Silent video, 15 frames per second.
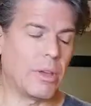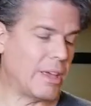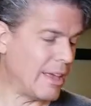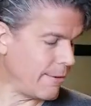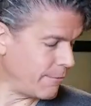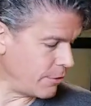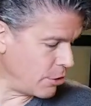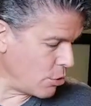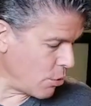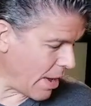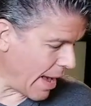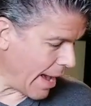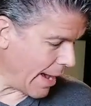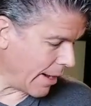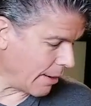If you
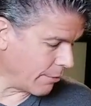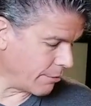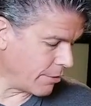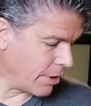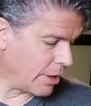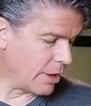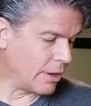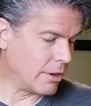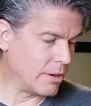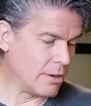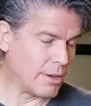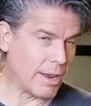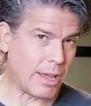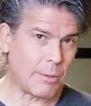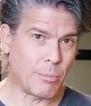have
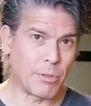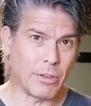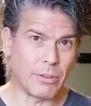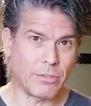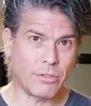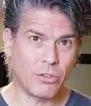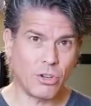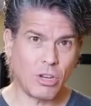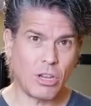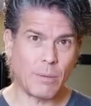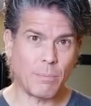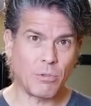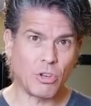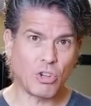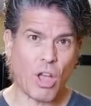nameless,
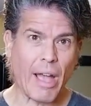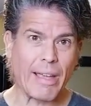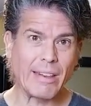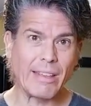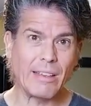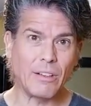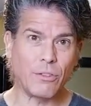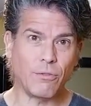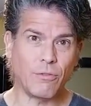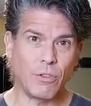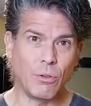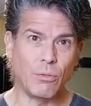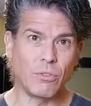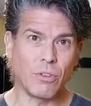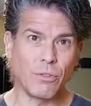cheap Chinese
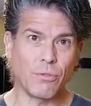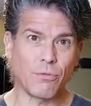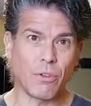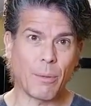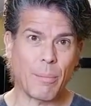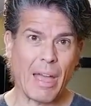fuses from